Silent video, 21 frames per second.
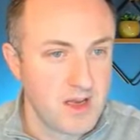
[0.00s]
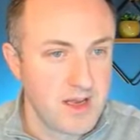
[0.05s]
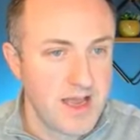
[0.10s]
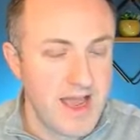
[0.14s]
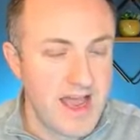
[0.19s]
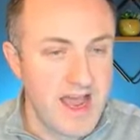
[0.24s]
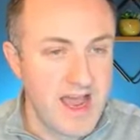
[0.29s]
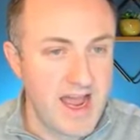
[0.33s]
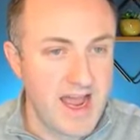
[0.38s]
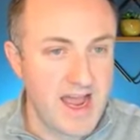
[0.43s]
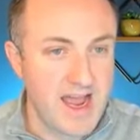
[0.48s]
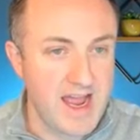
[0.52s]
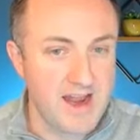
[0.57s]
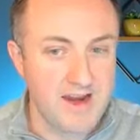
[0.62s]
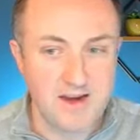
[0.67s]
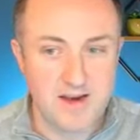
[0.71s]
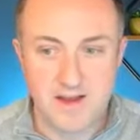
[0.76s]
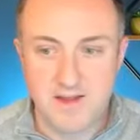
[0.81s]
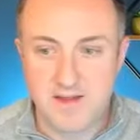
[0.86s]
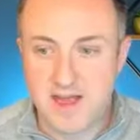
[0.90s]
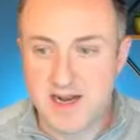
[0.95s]

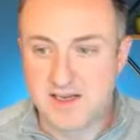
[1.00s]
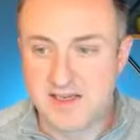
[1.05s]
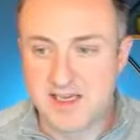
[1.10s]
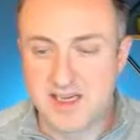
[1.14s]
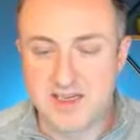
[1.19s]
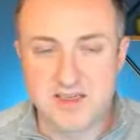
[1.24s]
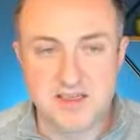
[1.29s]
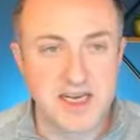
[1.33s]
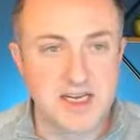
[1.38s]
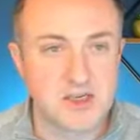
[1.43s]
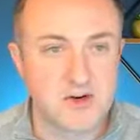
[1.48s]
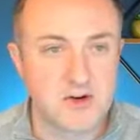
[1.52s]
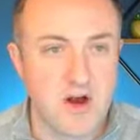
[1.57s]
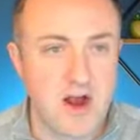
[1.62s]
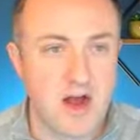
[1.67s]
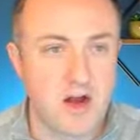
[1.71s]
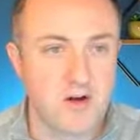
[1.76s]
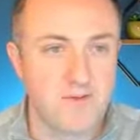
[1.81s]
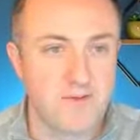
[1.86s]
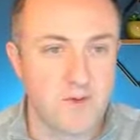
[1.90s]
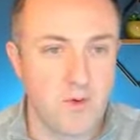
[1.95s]
And then it says things are
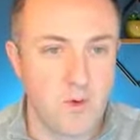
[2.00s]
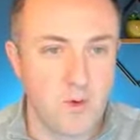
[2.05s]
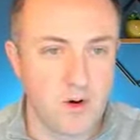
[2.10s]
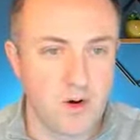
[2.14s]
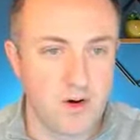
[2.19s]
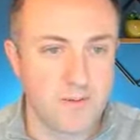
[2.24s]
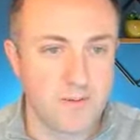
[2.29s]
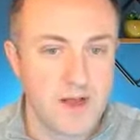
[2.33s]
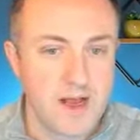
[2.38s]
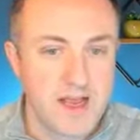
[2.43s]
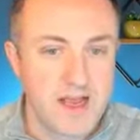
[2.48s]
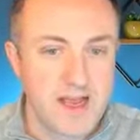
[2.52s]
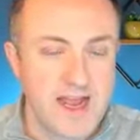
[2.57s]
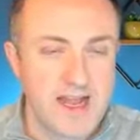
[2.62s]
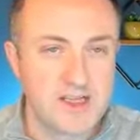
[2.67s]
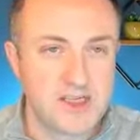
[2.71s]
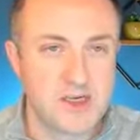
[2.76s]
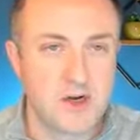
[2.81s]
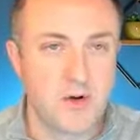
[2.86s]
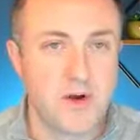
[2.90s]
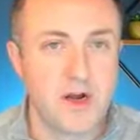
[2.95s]
out of order. And
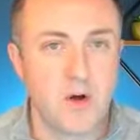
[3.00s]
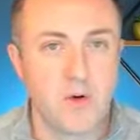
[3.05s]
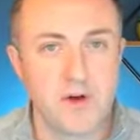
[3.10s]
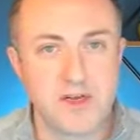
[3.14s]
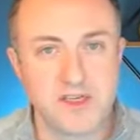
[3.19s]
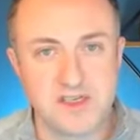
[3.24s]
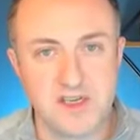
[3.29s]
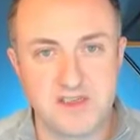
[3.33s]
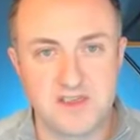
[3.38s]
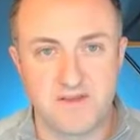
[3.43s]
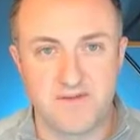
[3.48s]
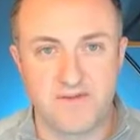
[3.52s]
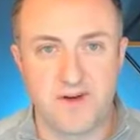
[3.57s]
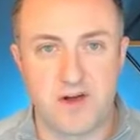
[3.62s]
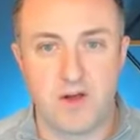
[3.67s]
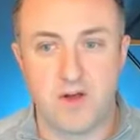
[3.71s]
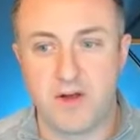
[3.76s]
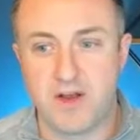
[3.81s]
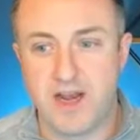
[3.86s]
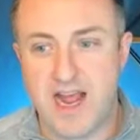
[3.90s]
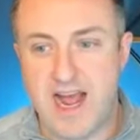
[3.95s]
so it always needs to
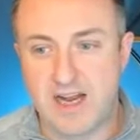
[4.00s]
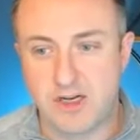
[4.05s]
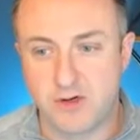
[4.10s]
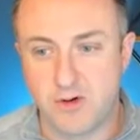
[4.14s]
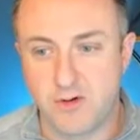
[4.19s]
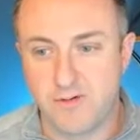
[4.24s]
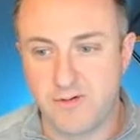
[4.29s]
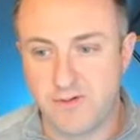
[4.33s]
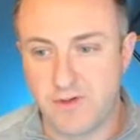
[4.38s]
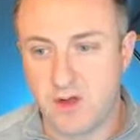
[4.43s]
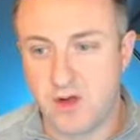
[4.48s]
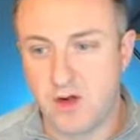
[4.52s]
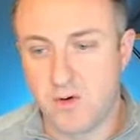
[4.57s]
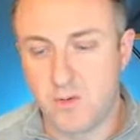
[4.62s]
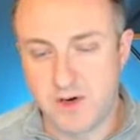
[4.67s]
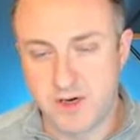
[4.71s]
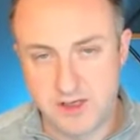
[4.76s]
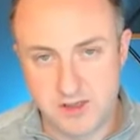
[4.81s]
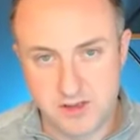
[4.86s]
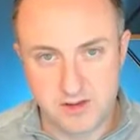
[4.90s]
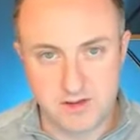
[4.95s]
follow a natural flow,
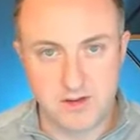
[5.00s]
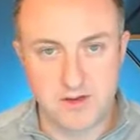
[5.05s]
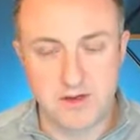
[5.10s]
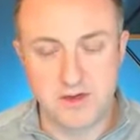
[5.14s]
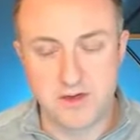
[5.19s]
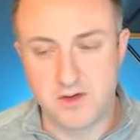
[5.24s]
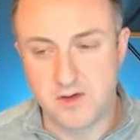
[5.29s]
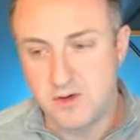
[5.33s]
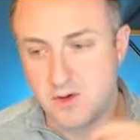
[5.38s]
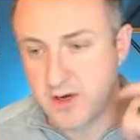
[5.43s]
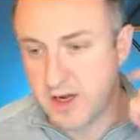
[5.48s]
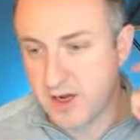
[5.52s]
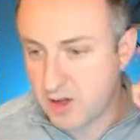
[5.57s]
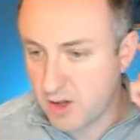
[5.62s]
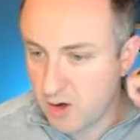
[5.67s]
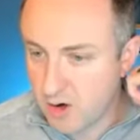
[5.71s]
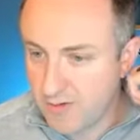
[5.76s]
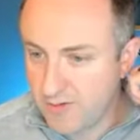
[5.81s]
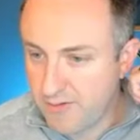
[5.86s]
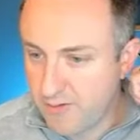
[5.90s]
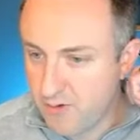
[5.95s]
which you can
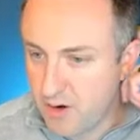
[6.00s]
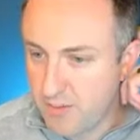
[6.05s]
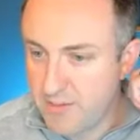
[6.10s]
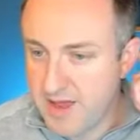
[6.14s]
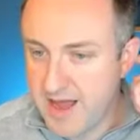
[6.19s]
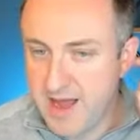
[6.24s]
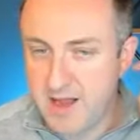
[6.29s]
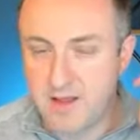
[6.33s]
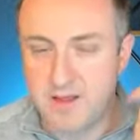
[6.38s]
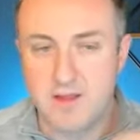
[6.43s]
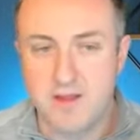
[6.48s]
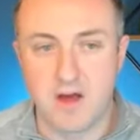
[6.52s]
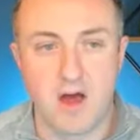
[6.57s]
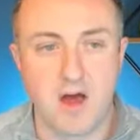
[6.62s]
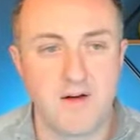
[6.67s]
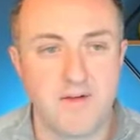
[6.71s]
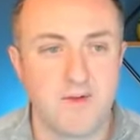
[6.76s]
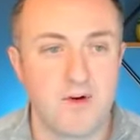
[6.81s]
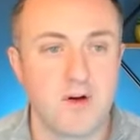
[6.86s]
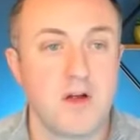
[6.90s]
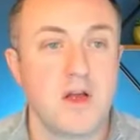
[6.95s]
learn from the
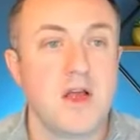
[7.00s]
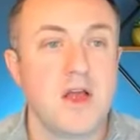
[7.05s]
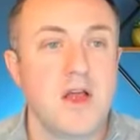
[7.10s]
hover.